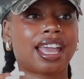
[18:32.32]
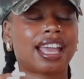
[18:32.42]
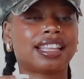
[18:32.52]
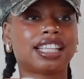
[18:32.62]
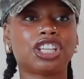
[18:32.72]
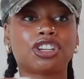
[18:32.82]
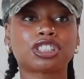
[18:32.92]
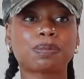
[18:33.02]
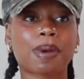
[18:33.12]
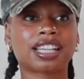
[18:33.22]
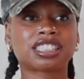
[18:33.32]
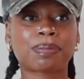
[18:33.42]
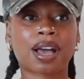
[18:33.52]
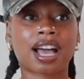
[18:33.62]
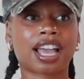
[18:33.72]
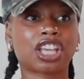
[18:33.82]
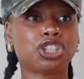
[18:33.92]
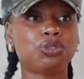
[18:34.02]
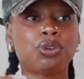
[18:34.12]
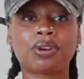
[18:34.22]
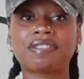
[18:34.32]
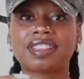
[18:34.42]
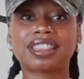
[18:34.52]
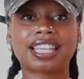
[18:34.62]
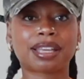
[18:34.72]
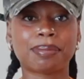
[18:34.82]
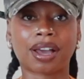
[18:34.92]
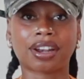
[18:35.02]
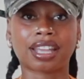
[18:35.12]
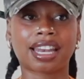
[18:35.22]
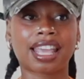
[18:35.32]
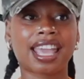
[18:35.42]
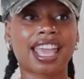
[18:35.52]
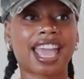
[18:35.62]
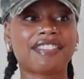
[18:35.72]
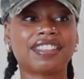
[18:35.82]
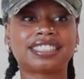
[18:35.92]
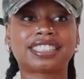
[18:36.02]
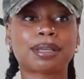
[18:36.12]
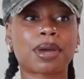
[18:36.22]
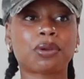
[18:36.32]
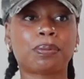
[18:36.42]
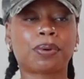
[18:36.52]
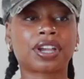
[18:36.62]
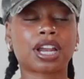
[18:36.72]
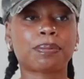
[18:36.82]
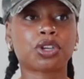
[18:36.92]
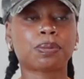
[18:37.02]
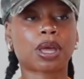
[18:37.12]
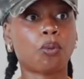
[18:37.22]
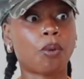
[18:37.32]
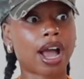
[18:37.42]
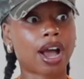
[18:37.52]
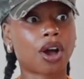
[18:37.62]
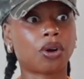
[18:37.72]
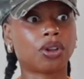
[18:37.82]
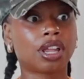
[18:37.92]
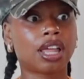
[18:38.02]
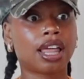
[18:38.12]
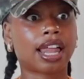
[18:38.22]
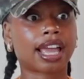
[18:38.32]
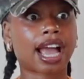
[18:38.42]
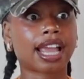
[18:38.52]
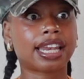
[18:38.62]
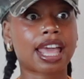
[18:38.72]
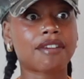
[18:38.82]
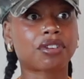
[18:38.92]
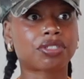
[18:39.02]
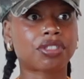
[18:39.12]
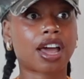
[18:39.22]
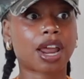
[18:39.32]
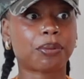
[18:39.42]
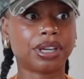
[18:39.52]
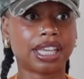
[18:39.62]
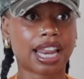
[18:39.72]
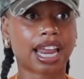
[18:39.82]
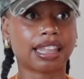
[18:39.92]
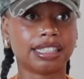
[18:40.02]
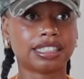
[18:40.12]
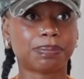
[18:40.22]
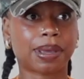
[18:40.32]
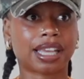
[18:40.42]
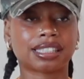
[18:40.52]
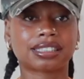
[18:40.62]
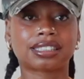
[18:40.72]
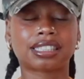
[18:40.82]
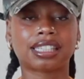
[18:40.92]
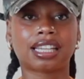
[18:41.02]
And then years pass by, you don't even think about it. And then somebody will bring it up and you're like, wow, like I never thought I would get out of this space.